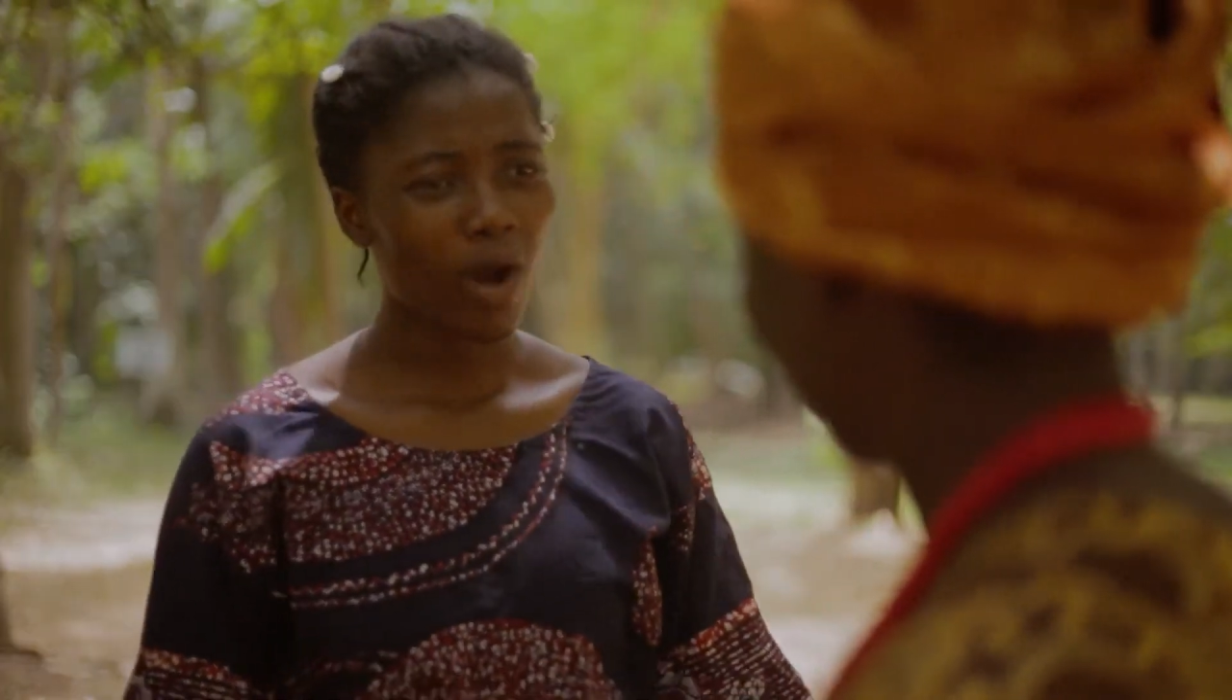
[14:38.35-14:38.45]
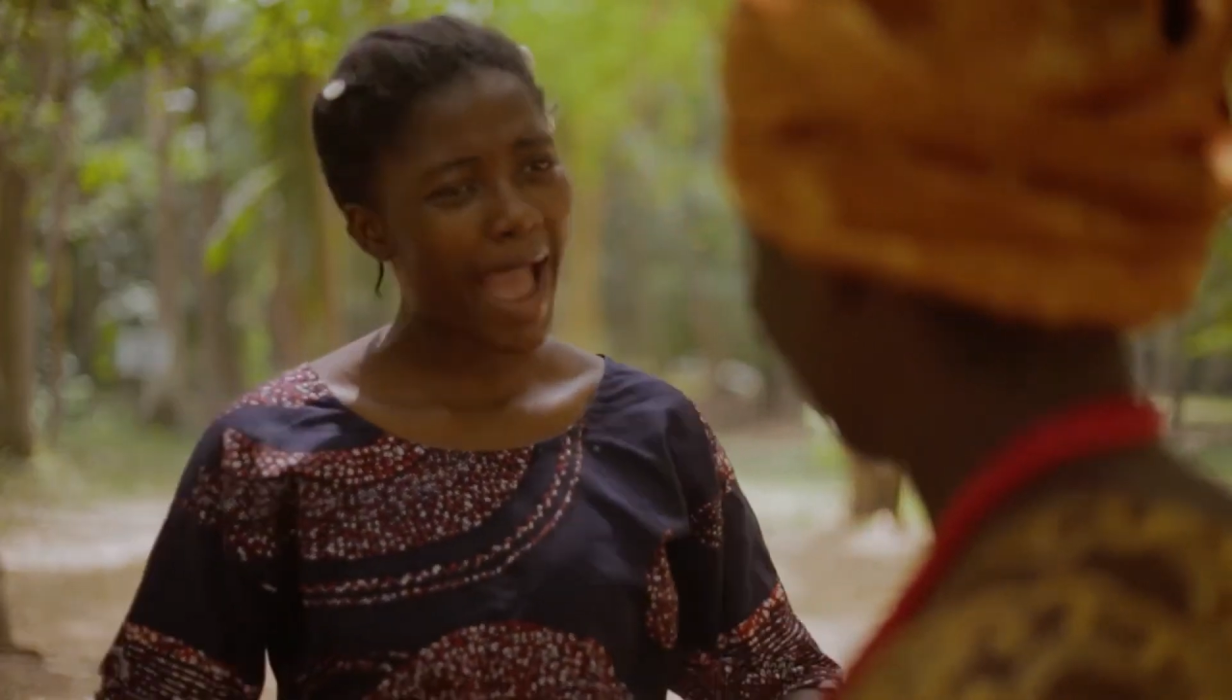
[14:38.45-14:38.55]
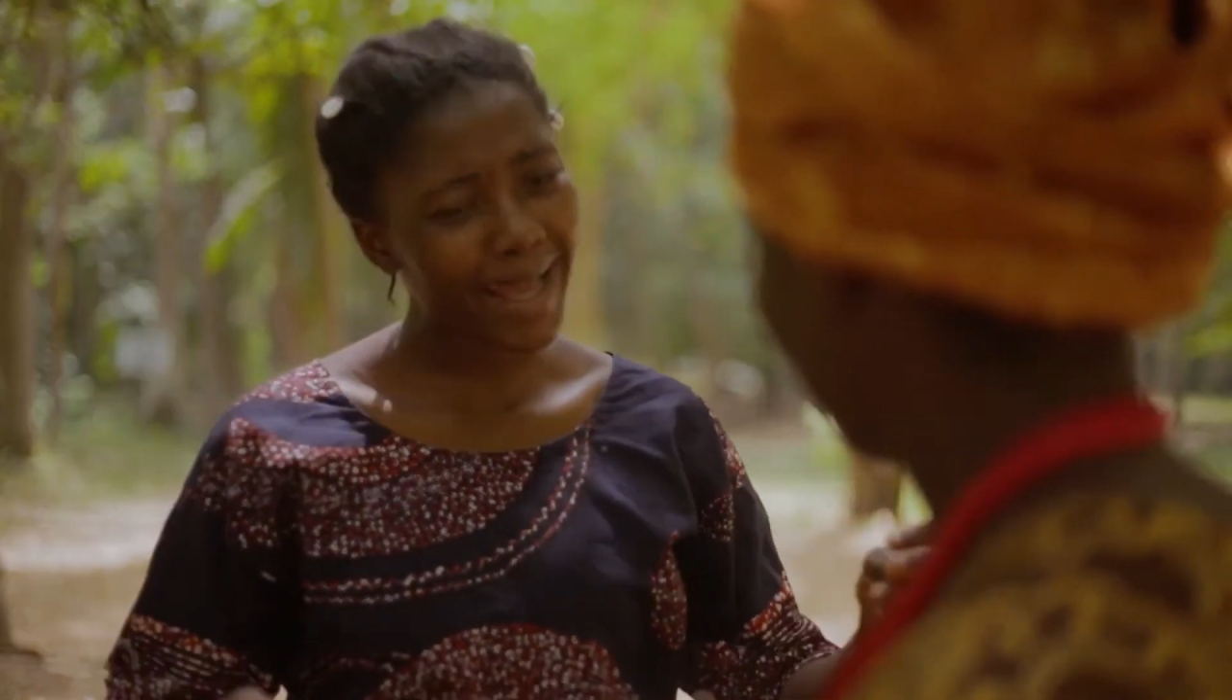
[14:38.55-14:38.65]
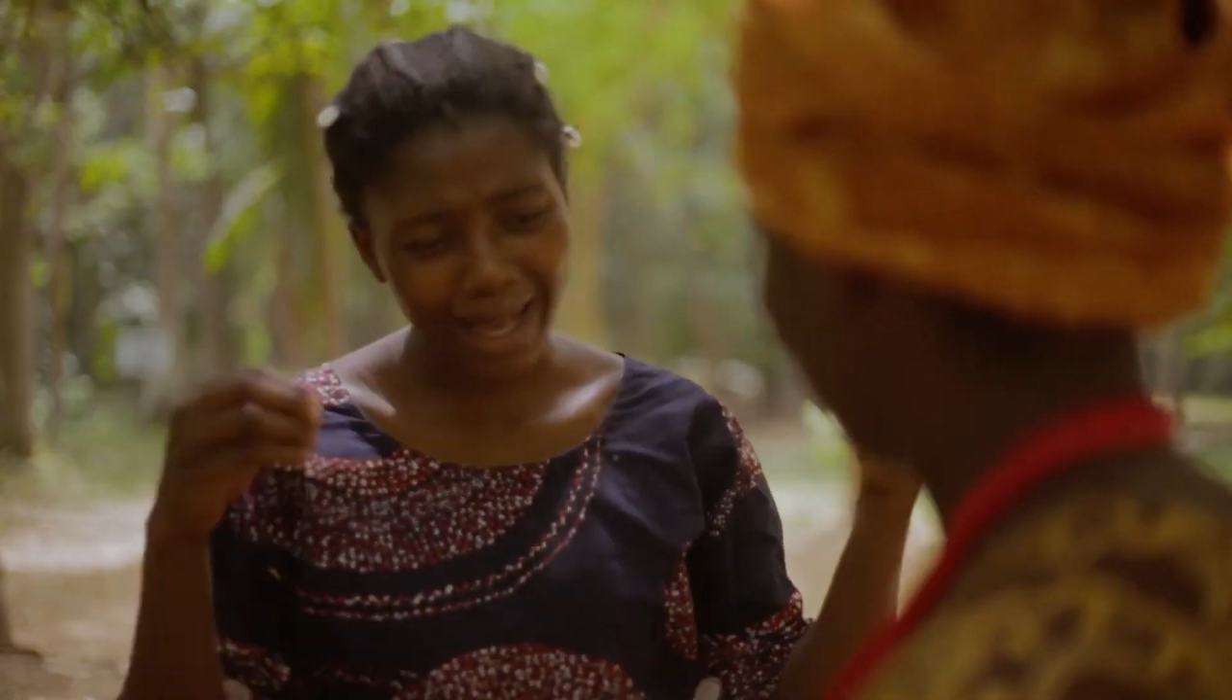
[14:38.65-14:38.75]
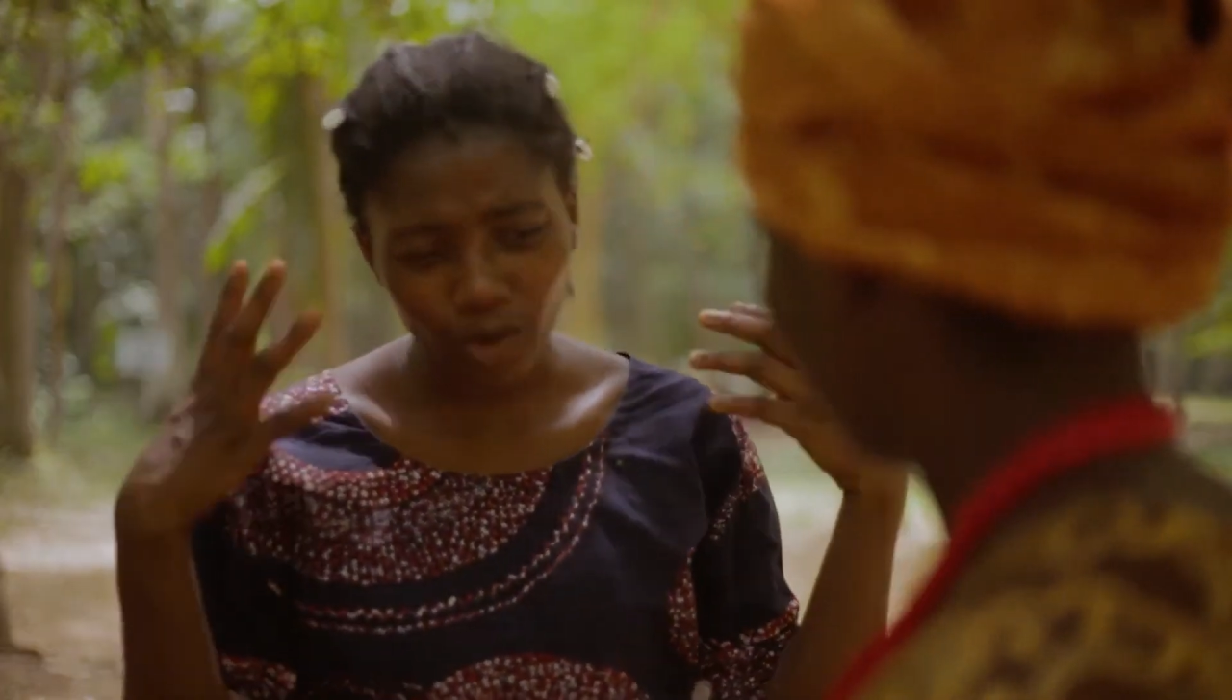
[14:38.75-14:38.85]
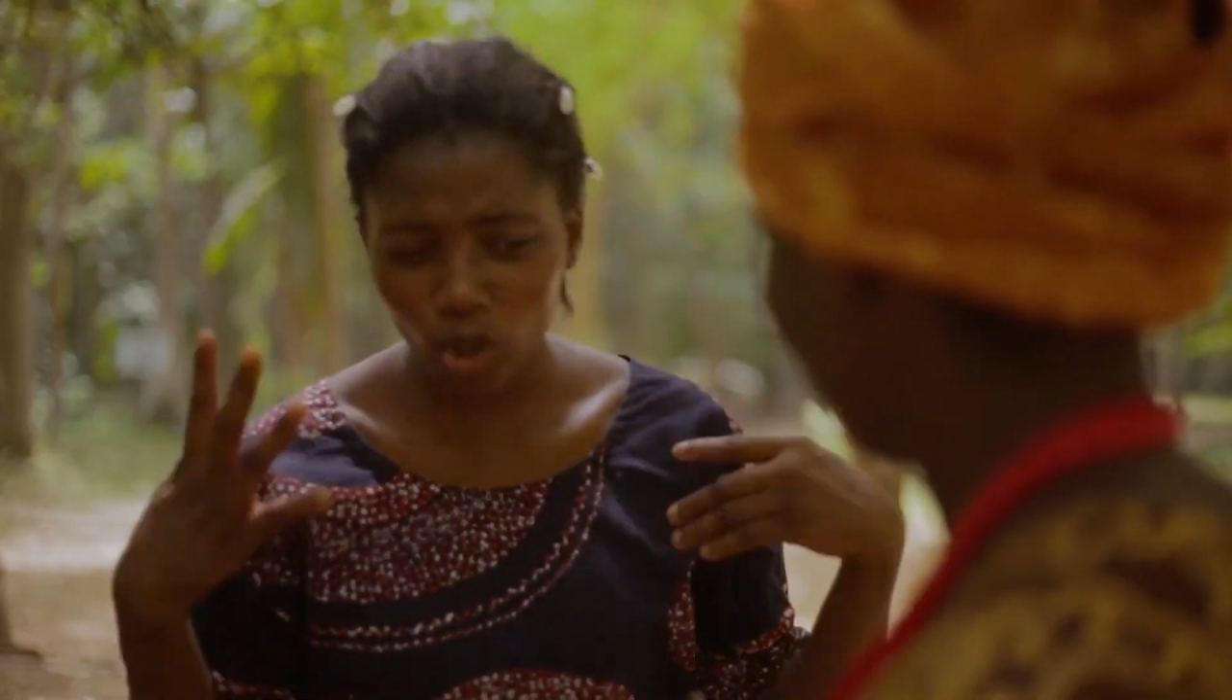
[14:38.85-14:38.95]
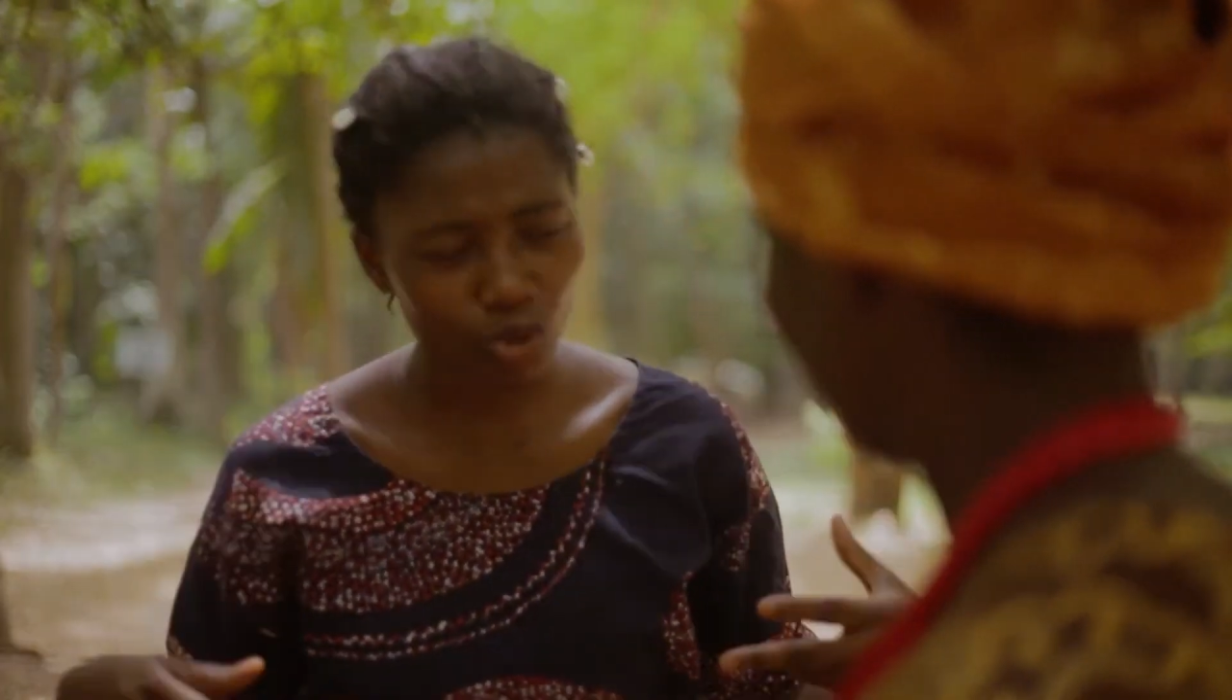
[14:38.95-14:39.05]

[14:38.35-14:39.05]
I cannot